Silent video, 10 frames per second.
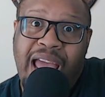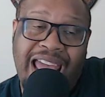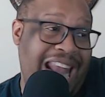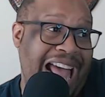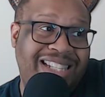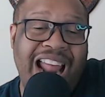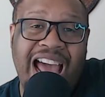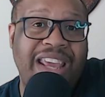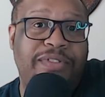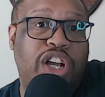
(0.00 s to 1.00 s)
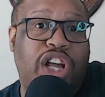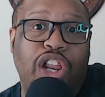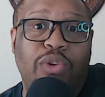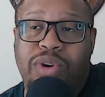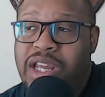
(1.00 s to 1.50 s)
And that's not even
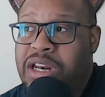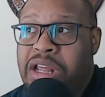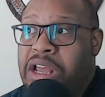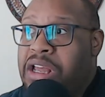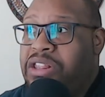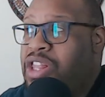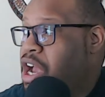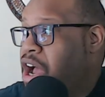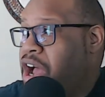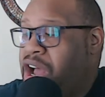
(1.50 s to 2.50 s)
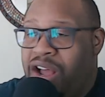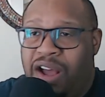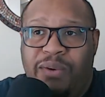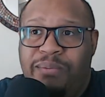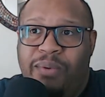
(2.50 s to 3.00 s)
including the
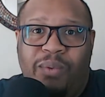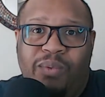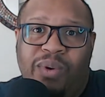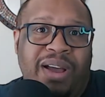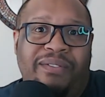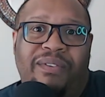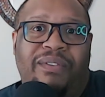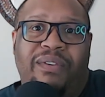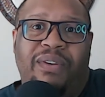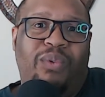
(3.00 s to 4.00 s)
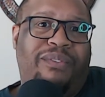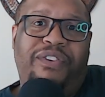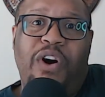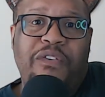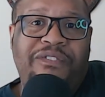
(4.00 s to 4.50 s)
4,
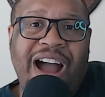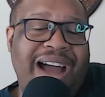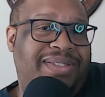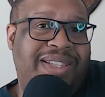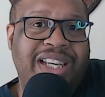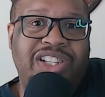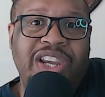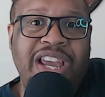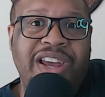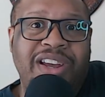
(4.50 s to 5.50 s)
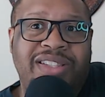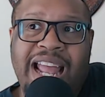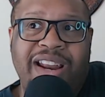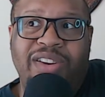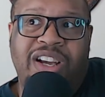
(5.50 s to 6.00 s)
5, 6 years
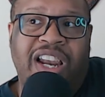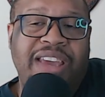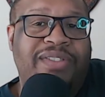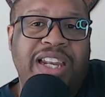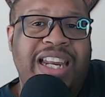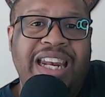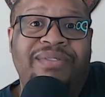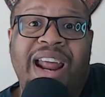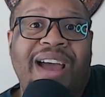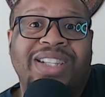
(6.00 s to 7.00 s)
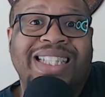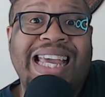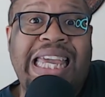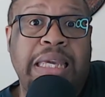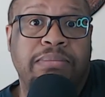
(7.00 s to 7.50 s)
that Cleveland didn't even have a
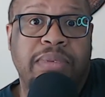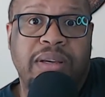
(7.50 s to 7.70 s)
team.